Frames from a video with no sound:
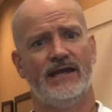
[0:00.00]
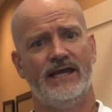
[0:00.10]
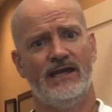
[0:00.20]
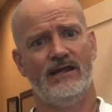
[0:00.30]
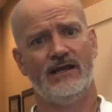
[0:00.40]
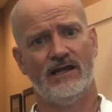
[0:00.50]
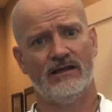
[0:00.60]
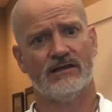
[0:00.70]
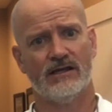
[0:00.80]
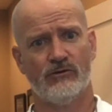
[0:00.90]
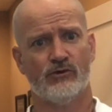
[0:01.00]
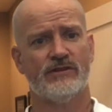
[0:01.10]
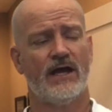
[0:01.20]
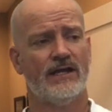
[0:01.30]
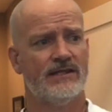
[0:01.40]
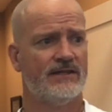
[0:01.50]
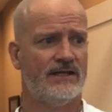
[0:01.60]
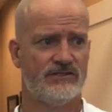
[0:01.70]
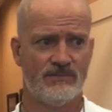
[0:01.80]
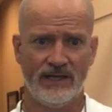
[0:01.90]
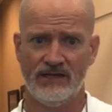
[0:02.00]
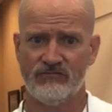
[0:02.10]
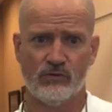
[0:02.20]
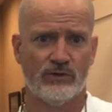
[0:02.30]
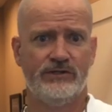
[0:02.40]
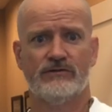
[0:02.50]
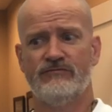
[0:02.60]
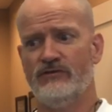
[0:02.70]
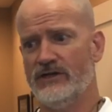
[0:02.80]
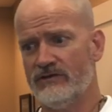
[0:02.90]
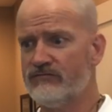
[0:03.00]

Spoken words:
an orthotic that is made for your foot,